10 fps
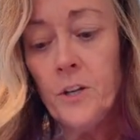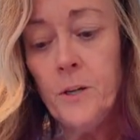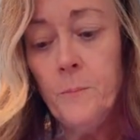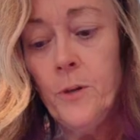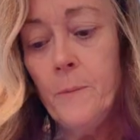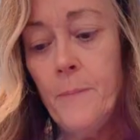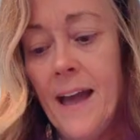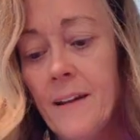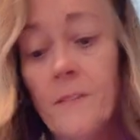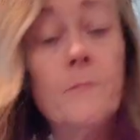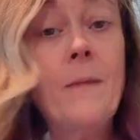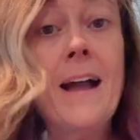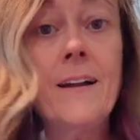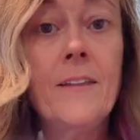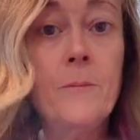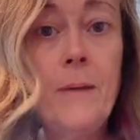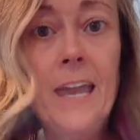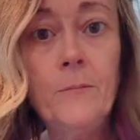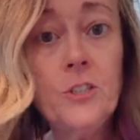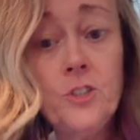going to put it back on the
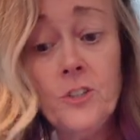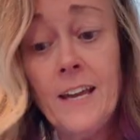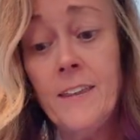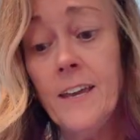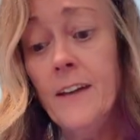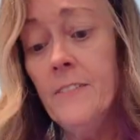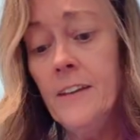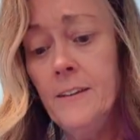pan we just took out of the oven.